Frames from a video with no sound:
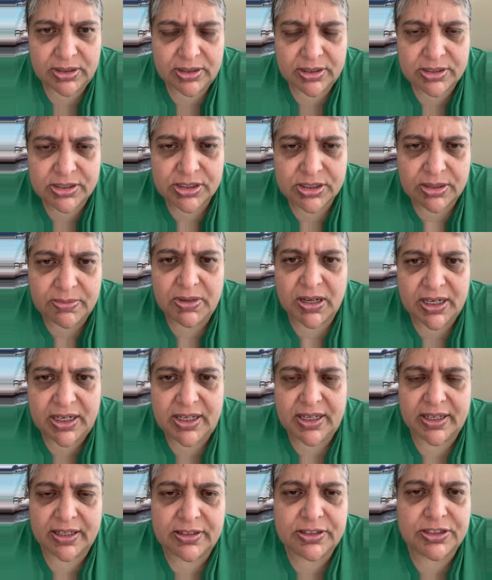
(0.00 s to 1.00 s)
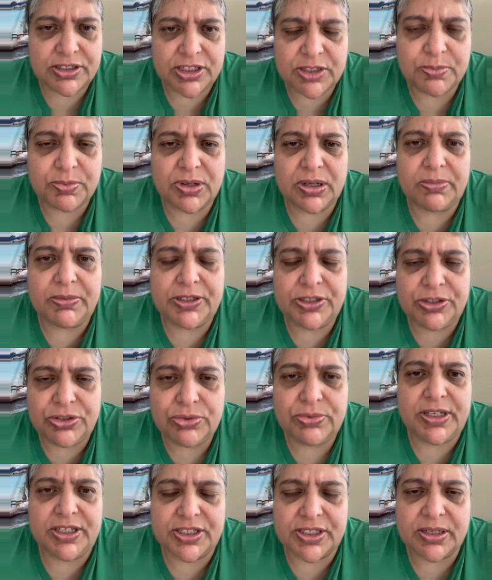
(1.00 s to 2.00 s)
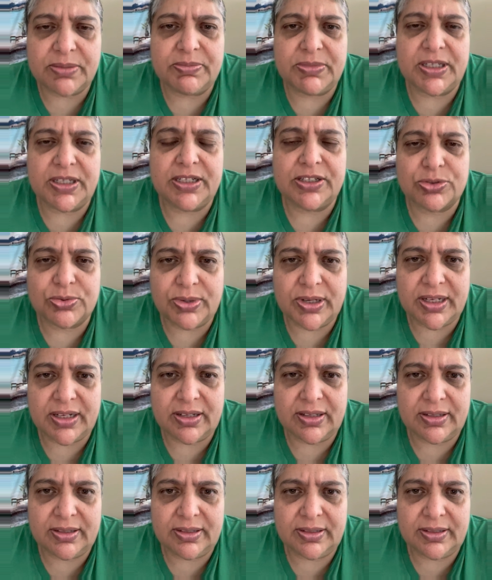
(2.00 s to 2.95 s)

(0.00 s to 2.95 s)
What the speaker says: Somebody else is probably doing something as well.